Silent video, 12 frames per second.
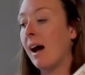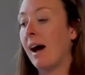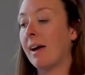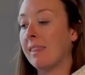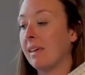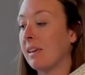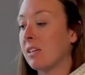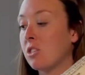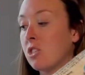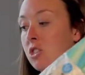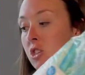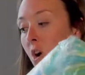I think is
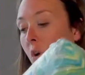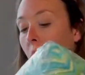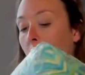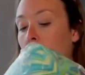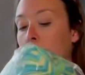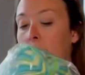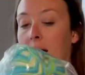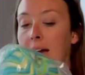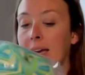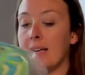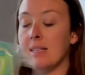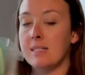so
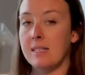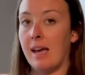nice,